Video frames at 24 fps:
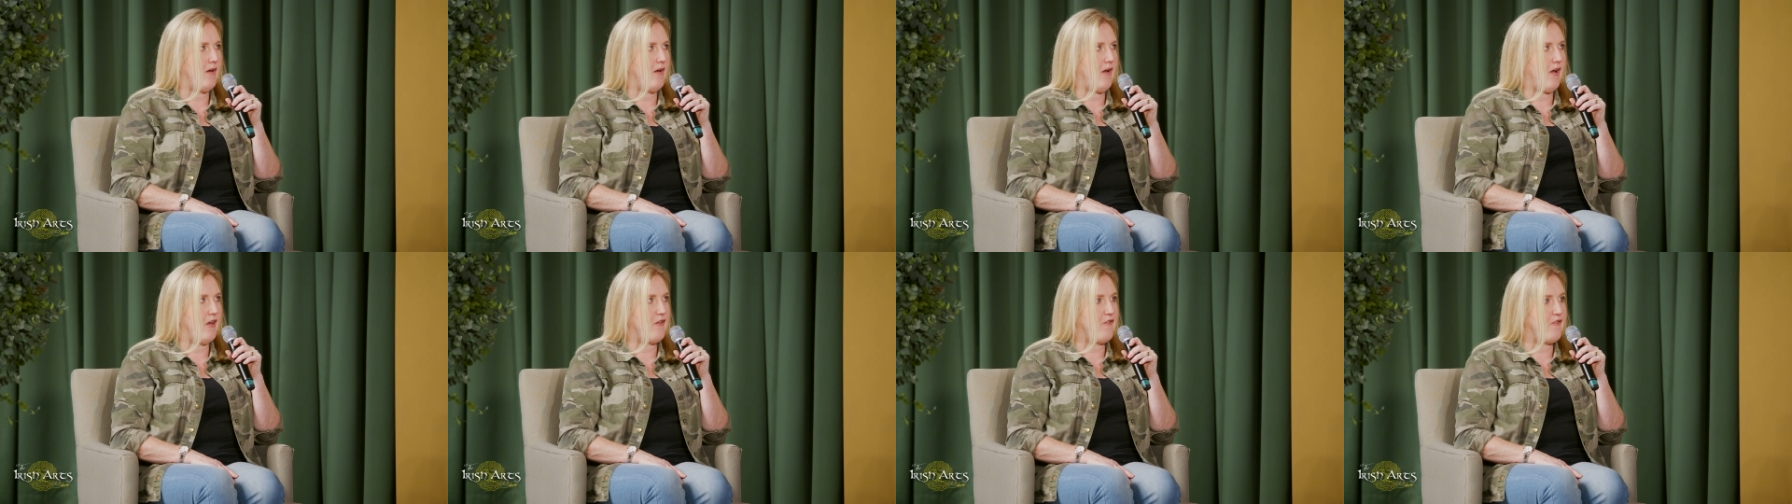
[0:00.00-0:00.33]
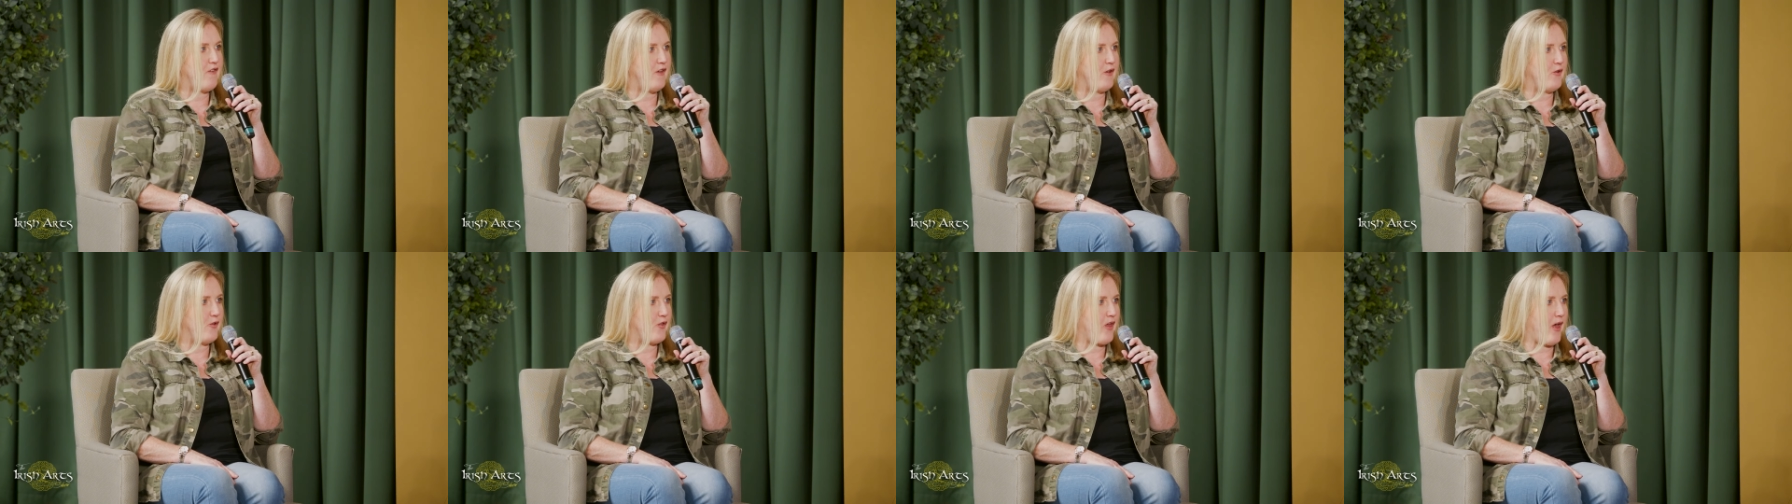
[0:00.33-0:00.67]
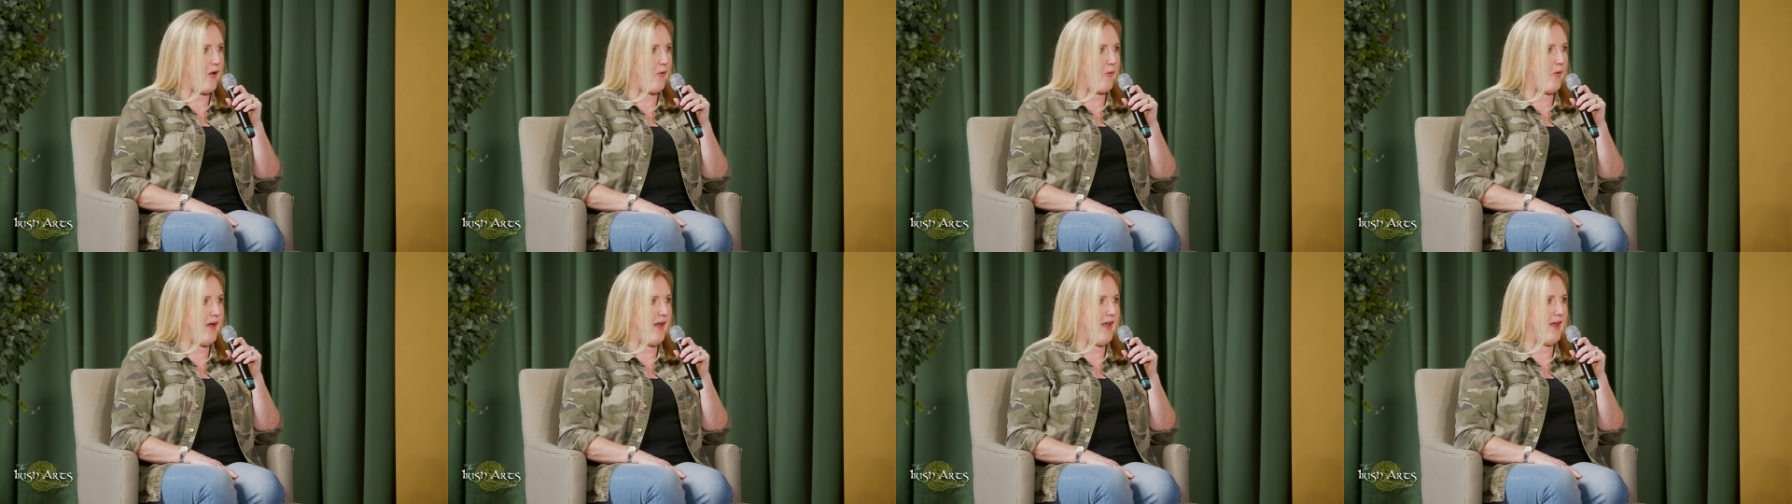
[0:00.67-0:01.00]
I feel
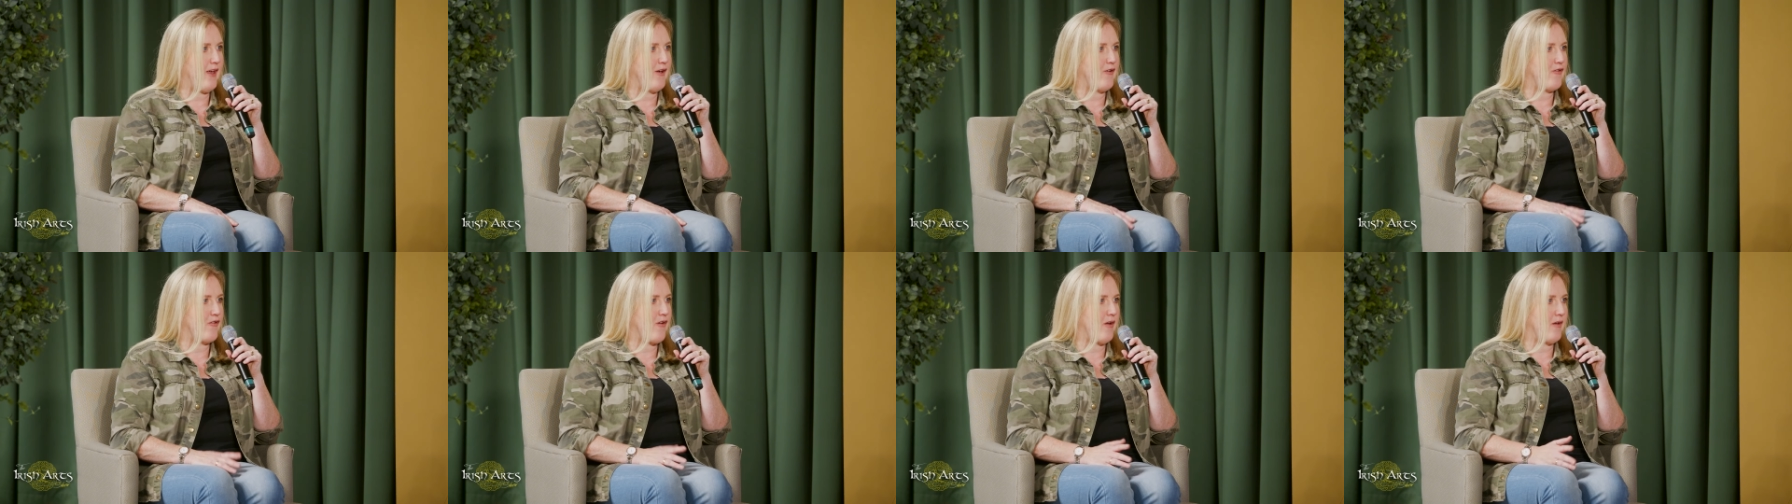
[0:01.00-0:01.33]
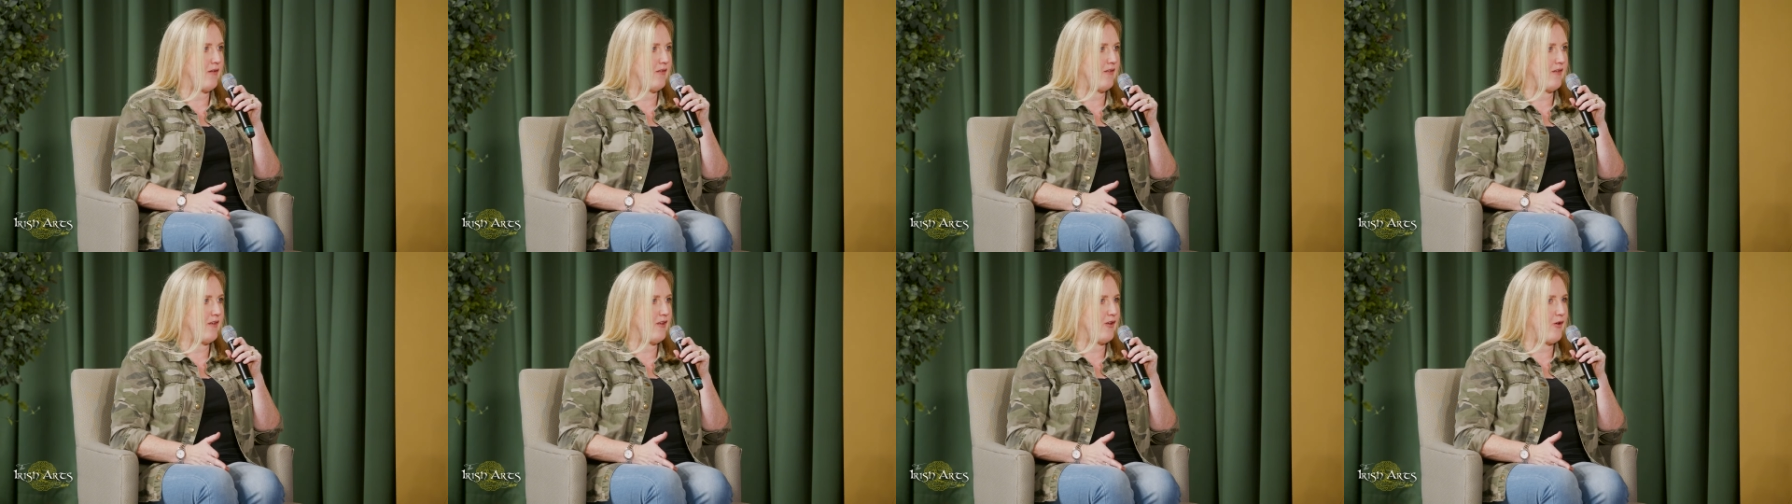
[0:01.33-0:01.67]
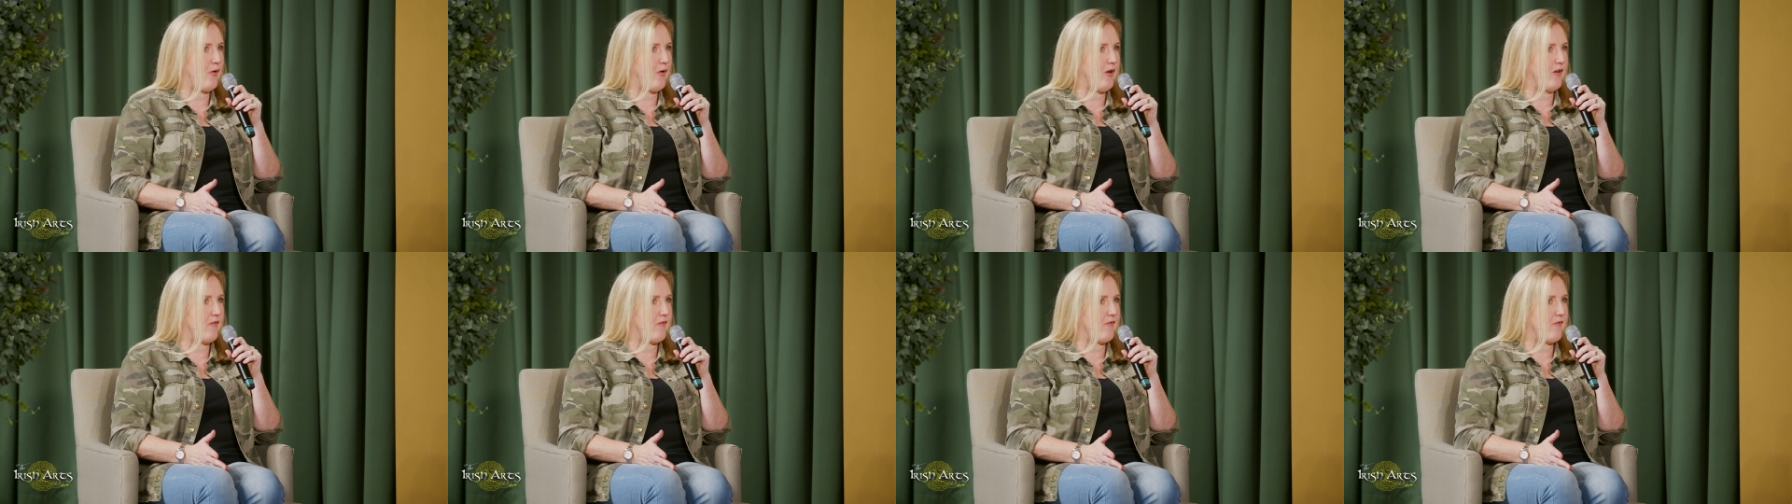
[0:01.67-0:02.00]
that way, or
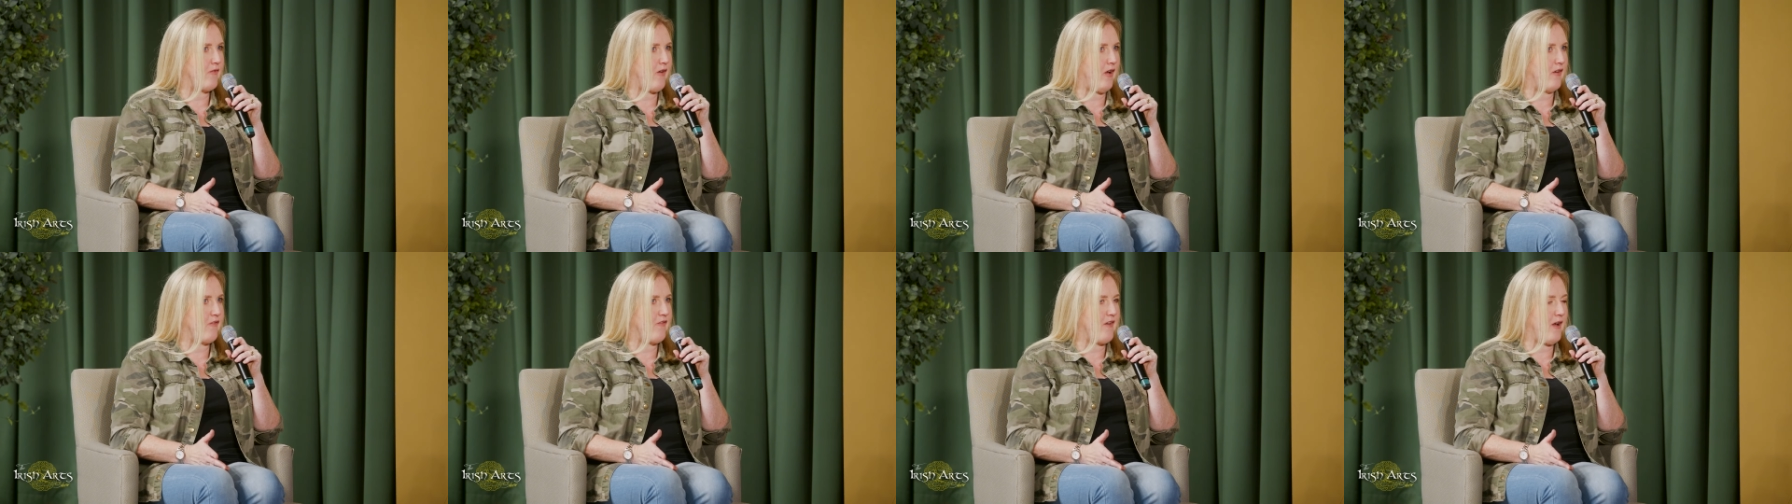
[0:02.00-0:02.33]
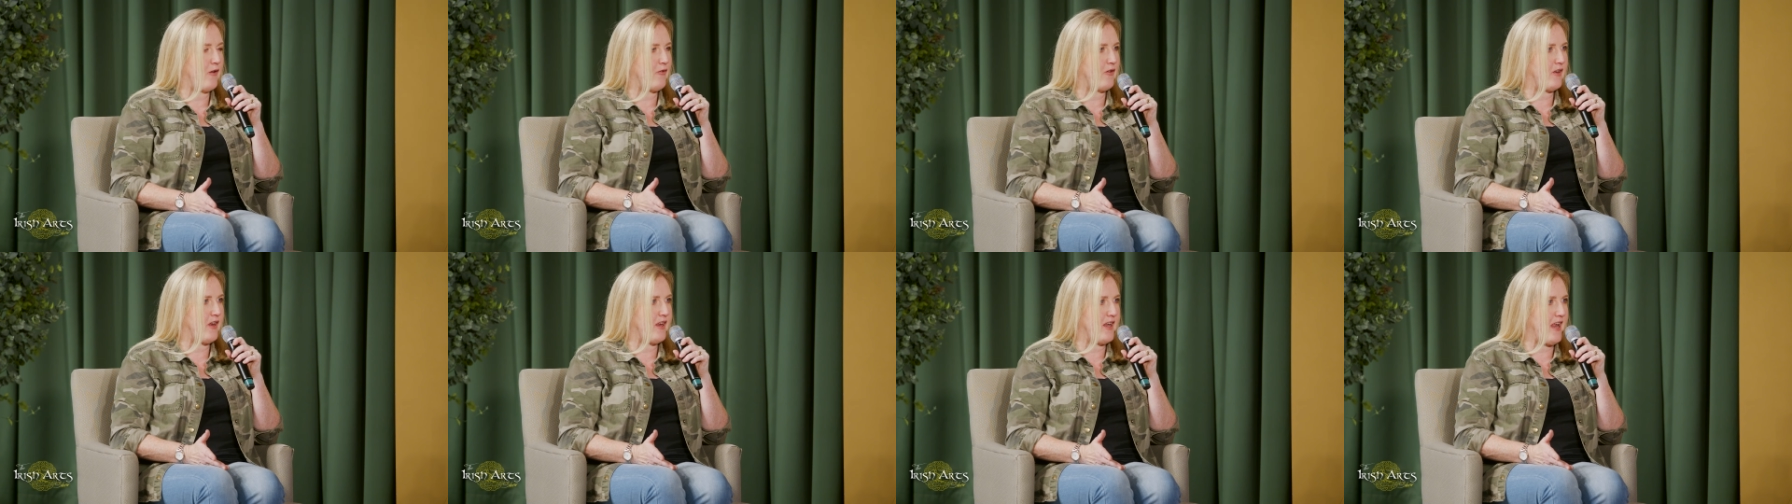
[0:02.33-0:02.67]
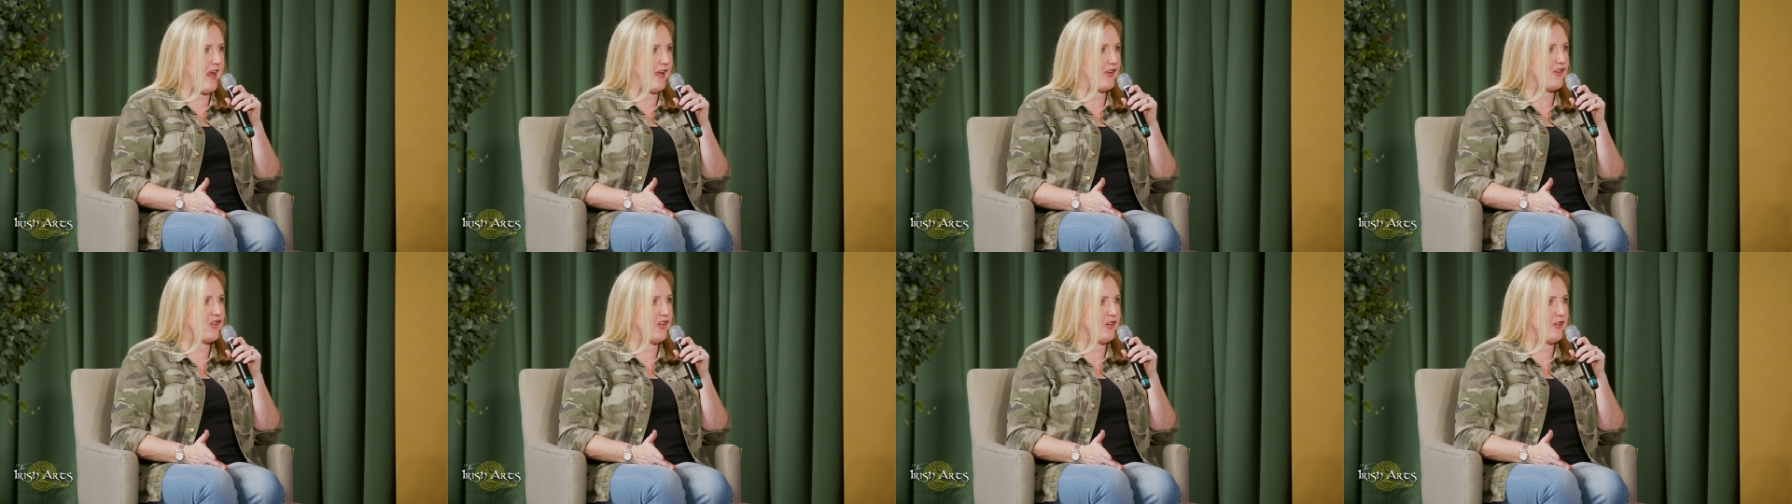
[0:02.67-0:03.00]
I found a
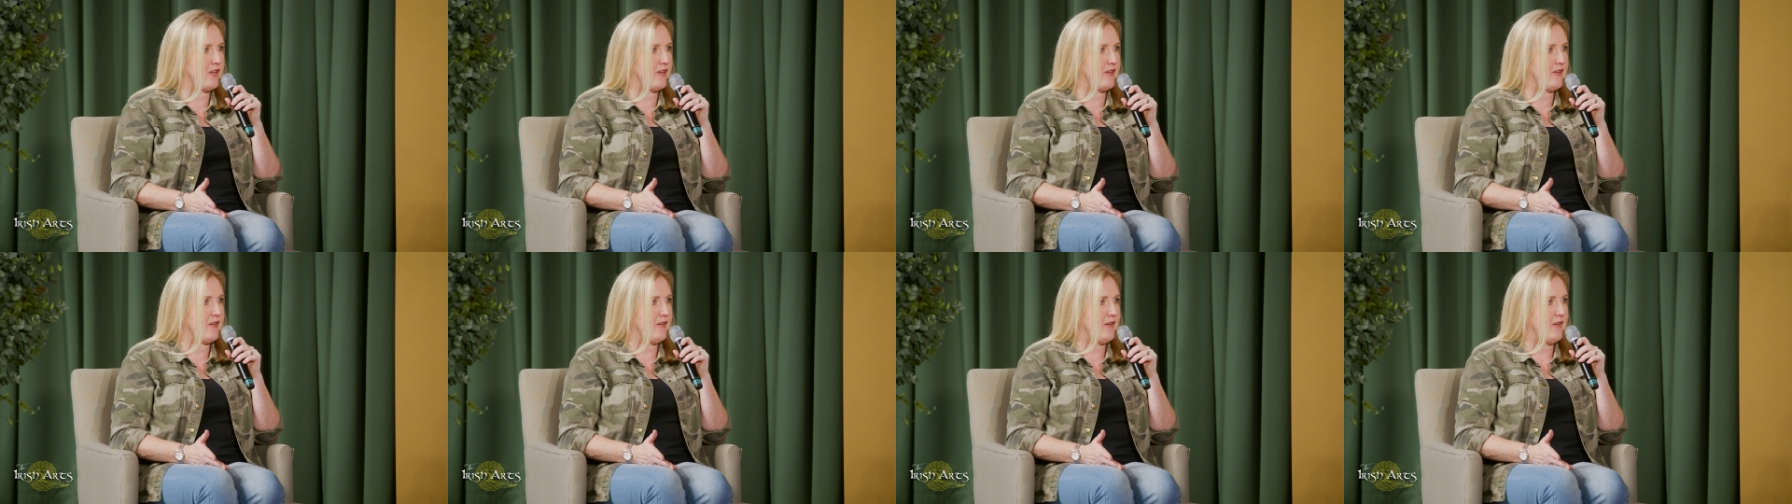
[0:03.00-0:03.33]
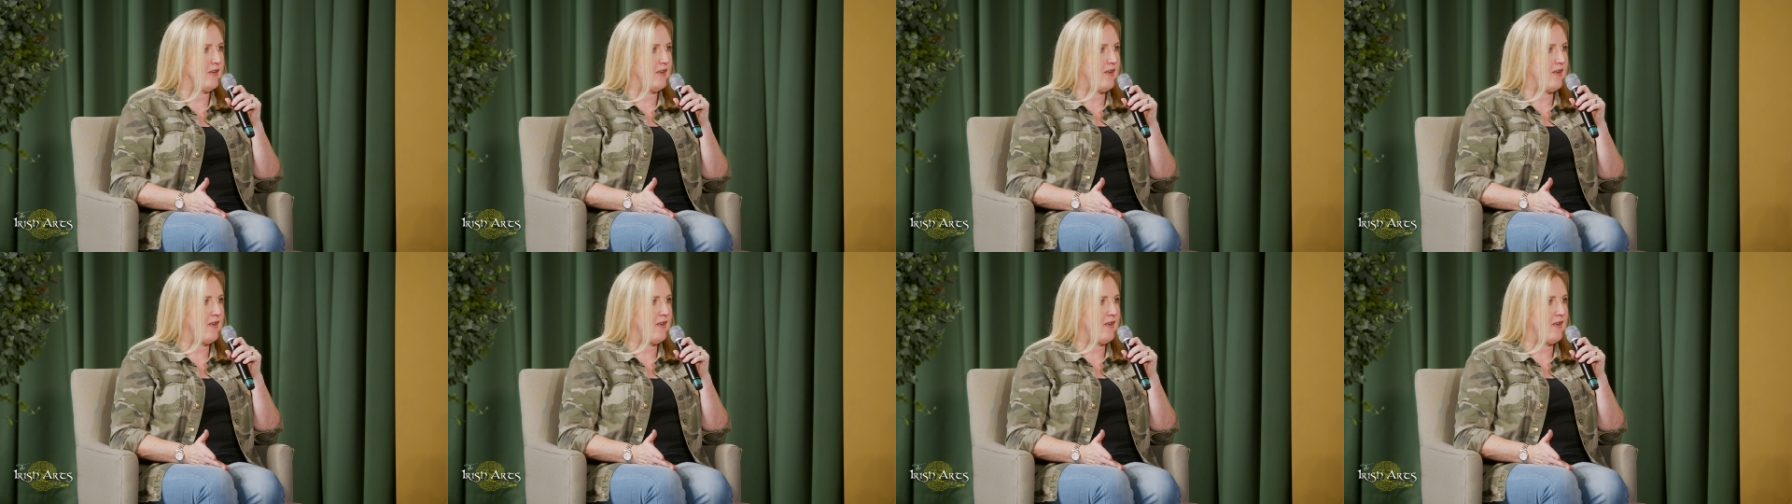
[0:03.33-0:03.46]
connection.